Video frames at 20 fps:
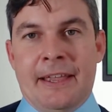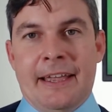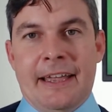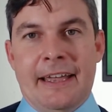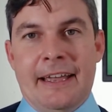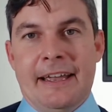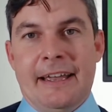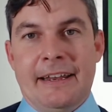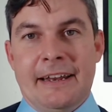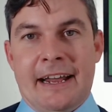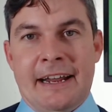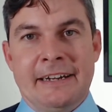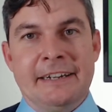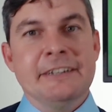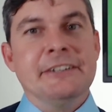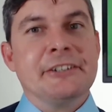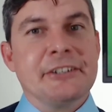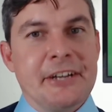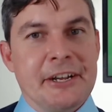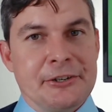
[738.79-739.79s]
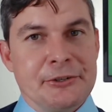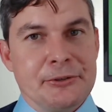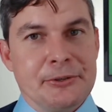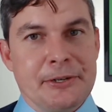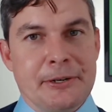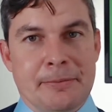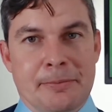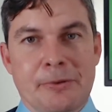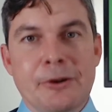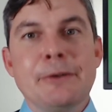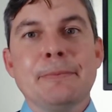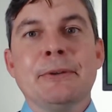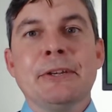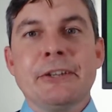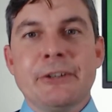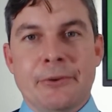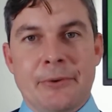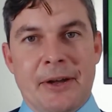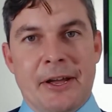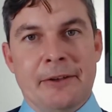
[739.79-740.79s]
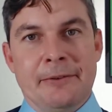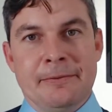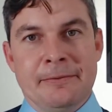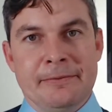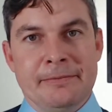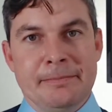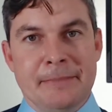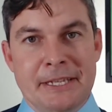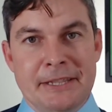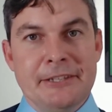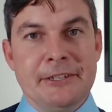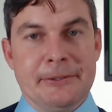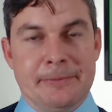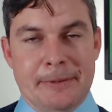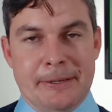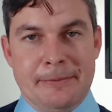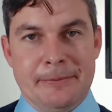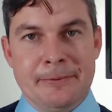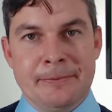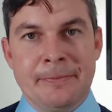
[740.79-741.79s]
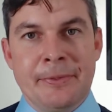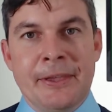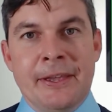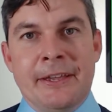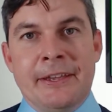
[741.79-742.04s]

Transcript: and I need to schedule an appointment to go out and meet these people.